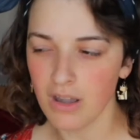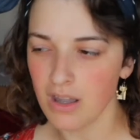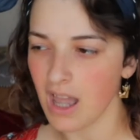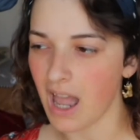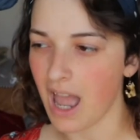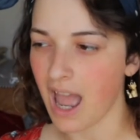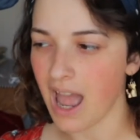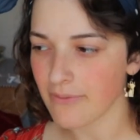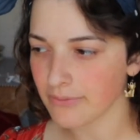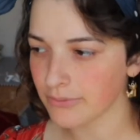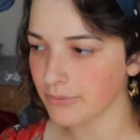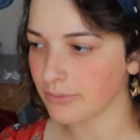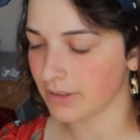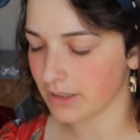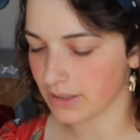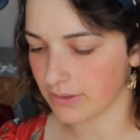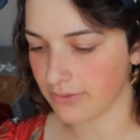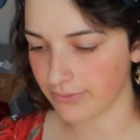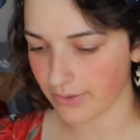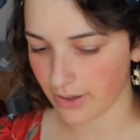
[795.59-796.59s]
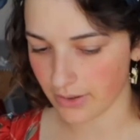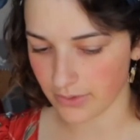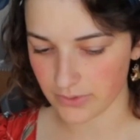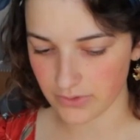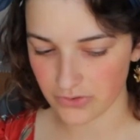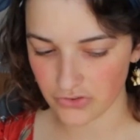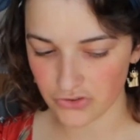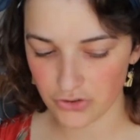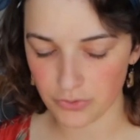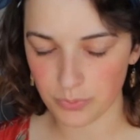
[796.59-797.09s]
I haven't really felt
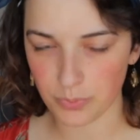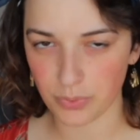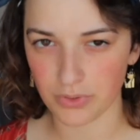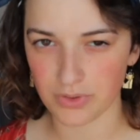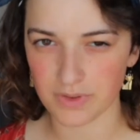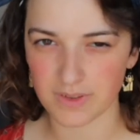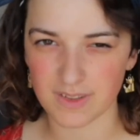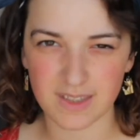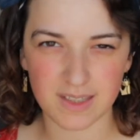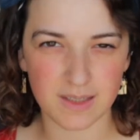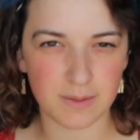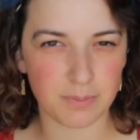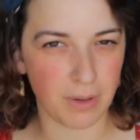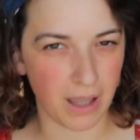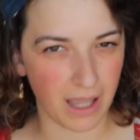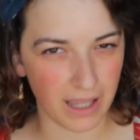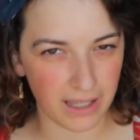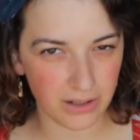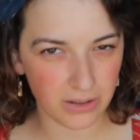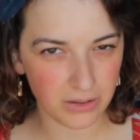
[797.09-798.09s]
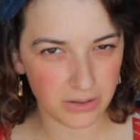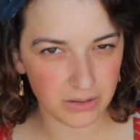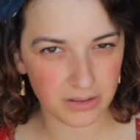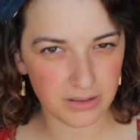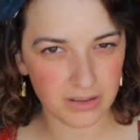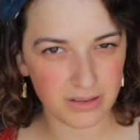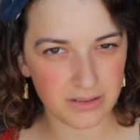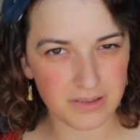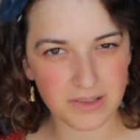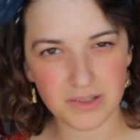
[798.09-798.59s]
super inspired
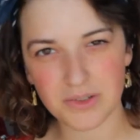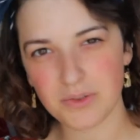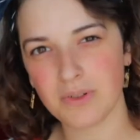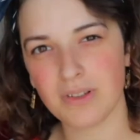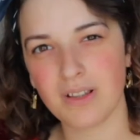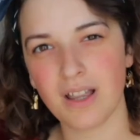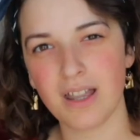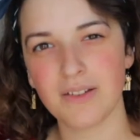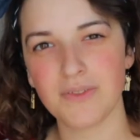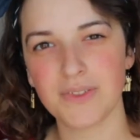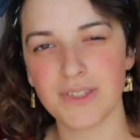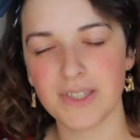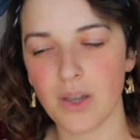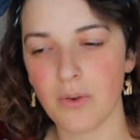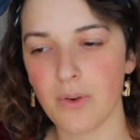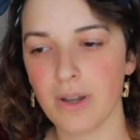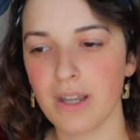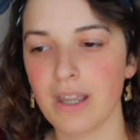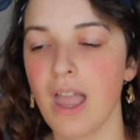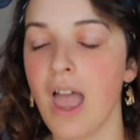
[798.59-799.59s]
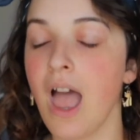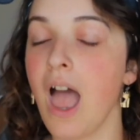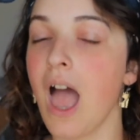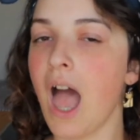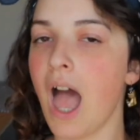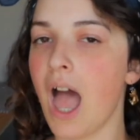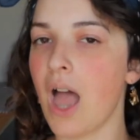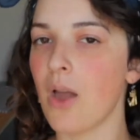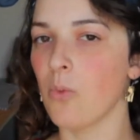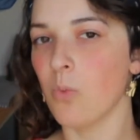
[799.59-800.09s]
to do a lot of sewing.
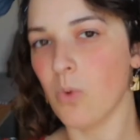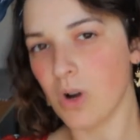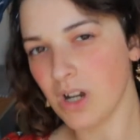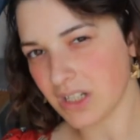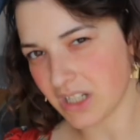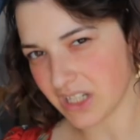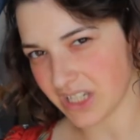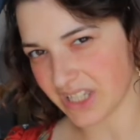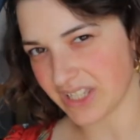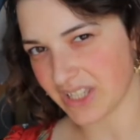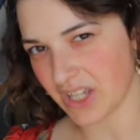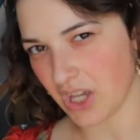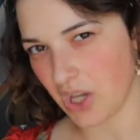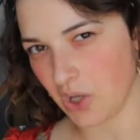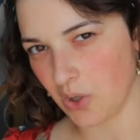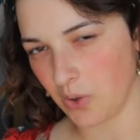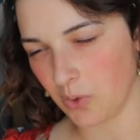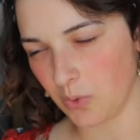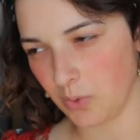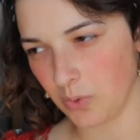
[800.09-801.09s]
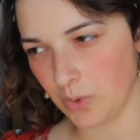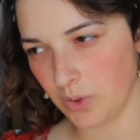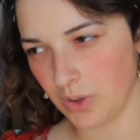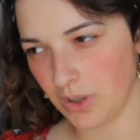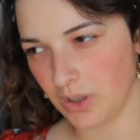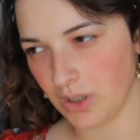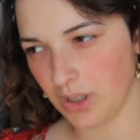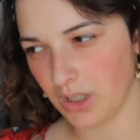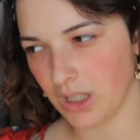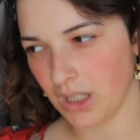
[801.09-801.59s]
I want to sew,
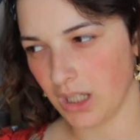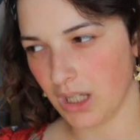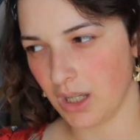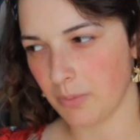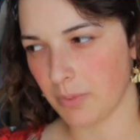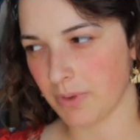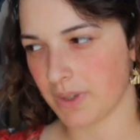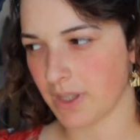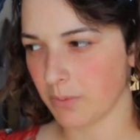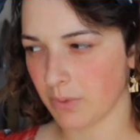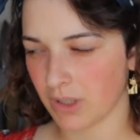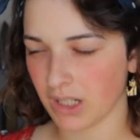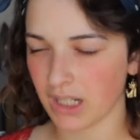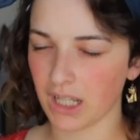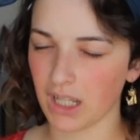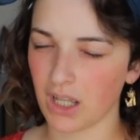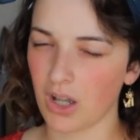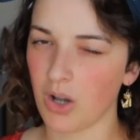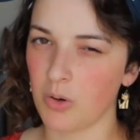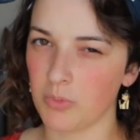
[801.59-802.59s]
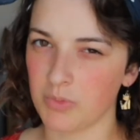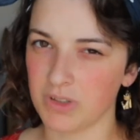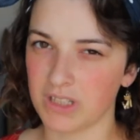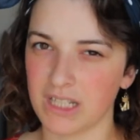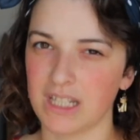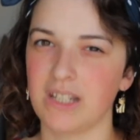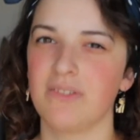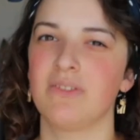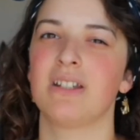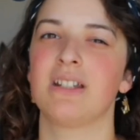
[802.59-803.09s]
but then when I get home in the
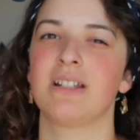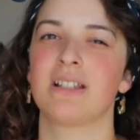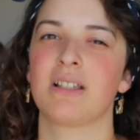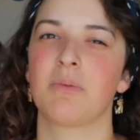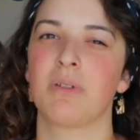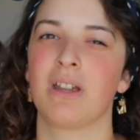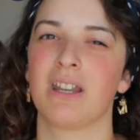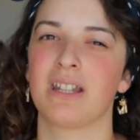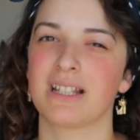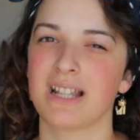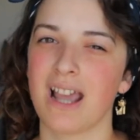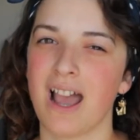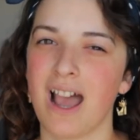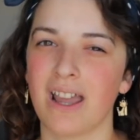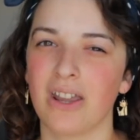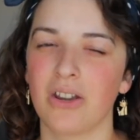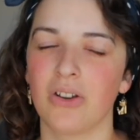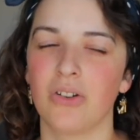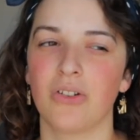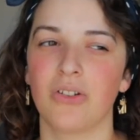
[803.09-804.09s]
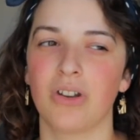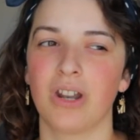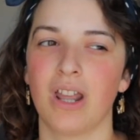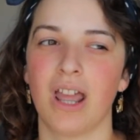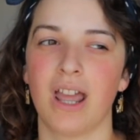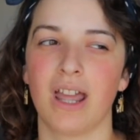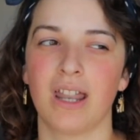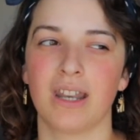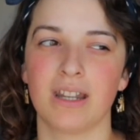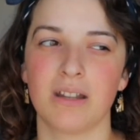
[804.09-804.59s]
evenings, I'm kind of tired,
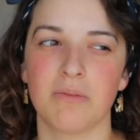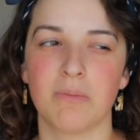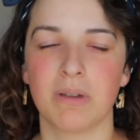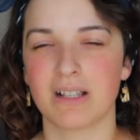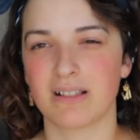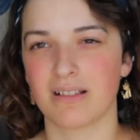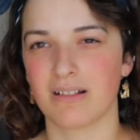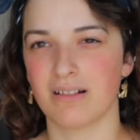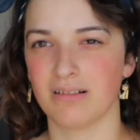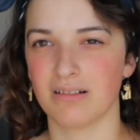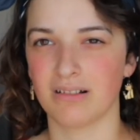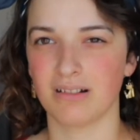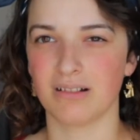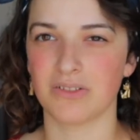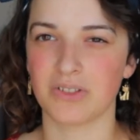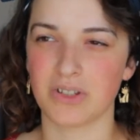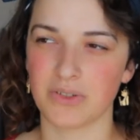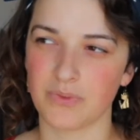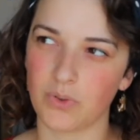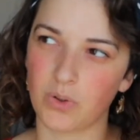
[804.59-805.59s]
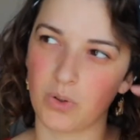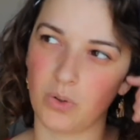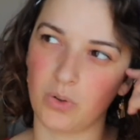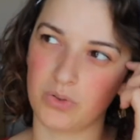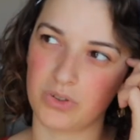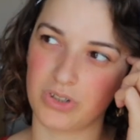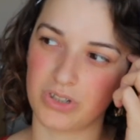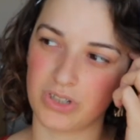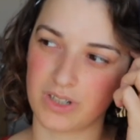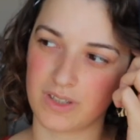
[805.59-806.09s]
and it makes it a little
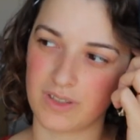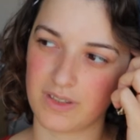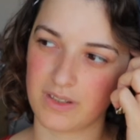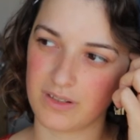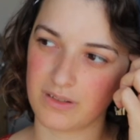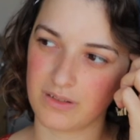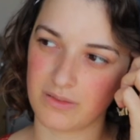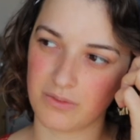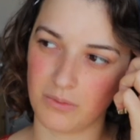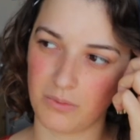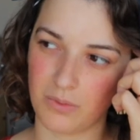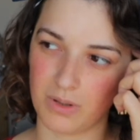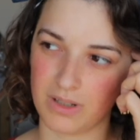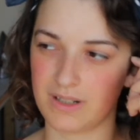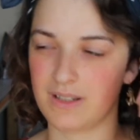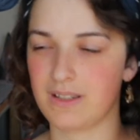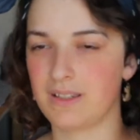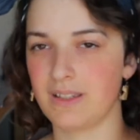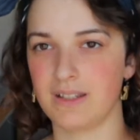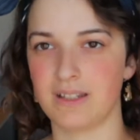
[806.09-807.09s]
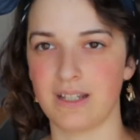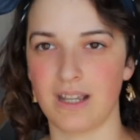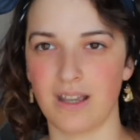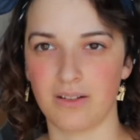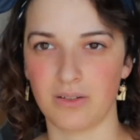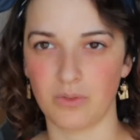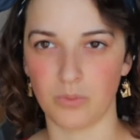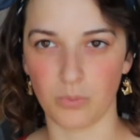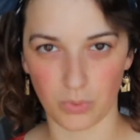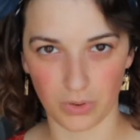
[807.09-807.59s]
difficult to just want to sit
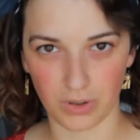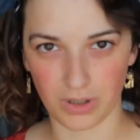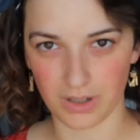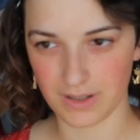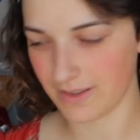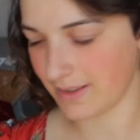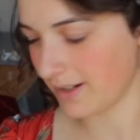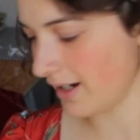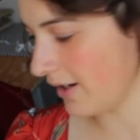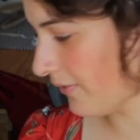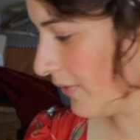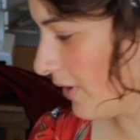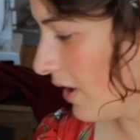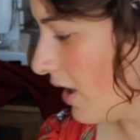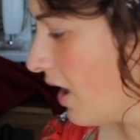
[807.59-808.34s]
down and work on stuff.